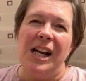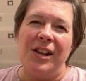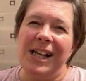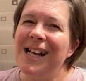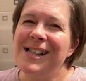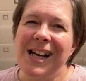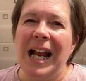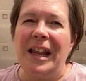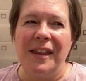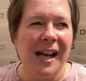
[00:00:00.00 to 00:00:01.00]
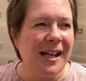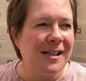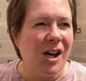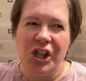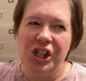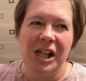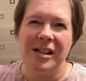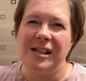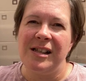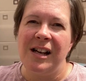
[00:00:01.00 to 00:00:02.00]
These kind of things are
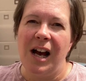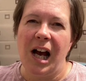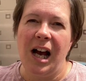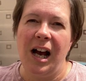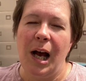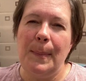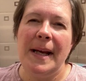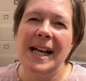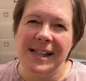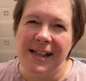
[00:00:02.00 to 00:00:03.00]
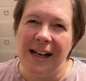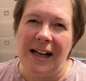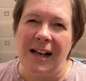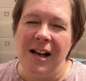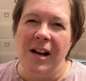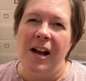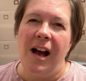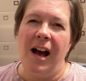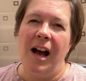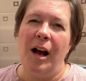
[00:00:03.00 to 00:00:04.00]
just amazing
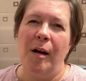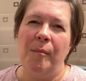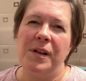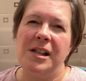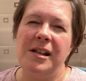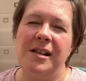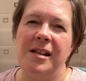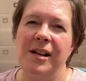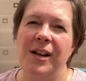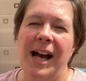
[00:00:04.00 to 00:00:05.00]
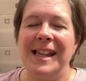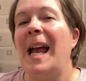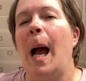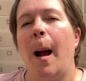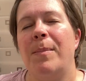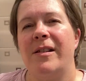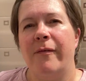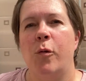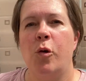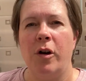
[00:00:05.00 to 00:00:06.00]
to adapt
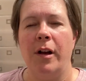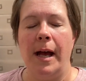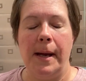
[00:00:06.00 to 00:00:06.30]
for